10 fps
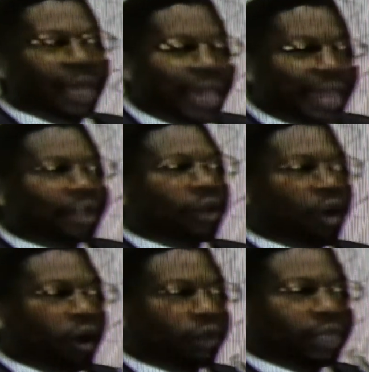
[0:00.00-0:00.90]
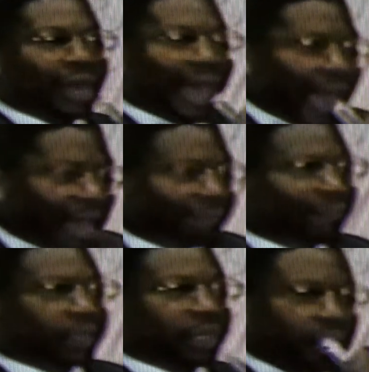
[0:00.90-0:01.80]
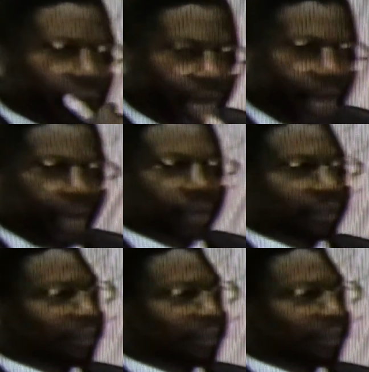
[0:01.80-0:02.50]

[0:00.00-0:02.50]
He called it African Lodge,